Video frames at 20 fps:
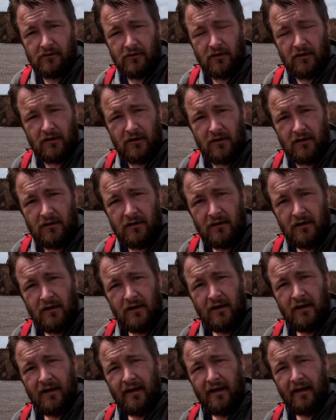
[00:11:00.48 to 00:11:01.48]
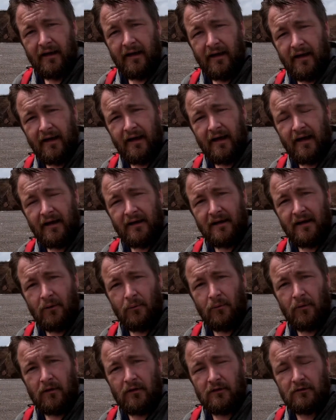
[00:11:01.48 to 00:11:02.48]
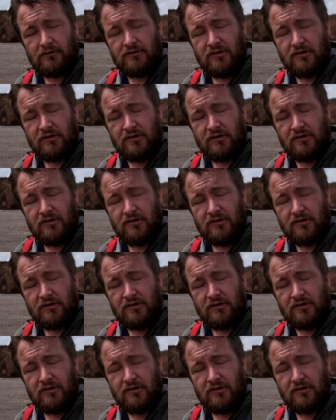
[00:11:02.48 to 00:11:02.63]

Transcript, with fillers: grow uh, and I will